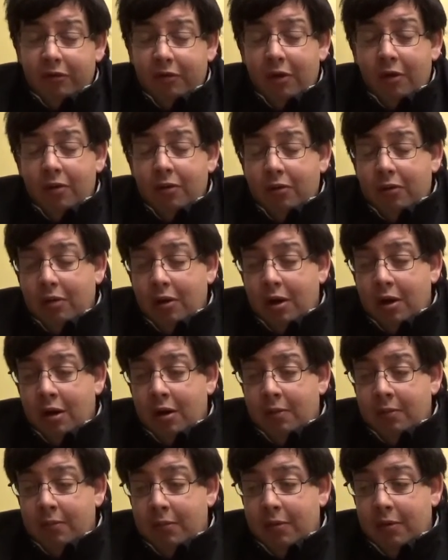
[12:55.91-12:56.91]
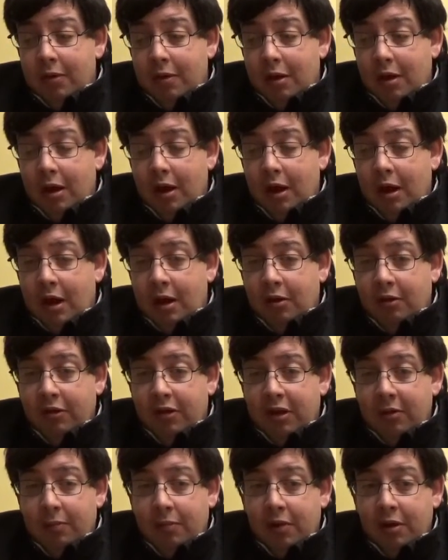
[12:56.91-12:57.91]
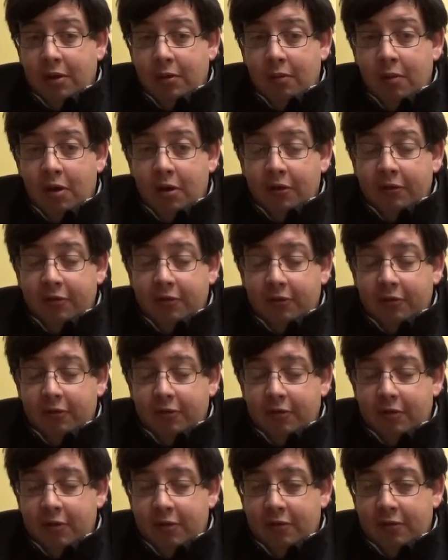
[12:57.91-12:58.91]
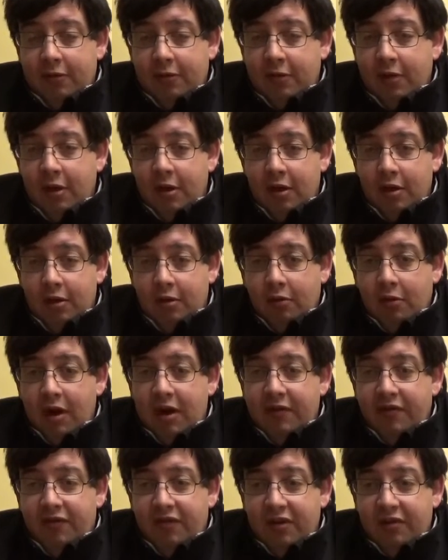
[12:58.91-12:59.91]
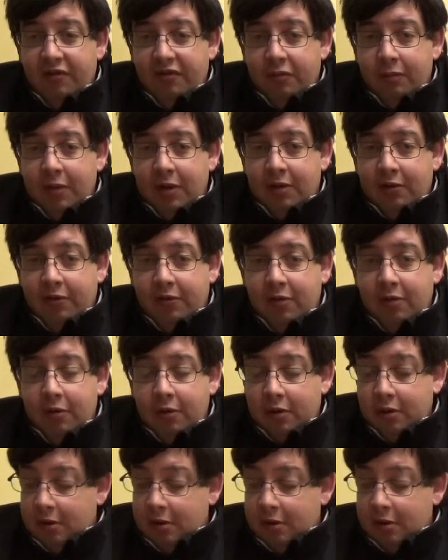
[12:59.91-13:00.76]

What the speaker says: So I don't think Blair Walsh is the right fit for Minnesota.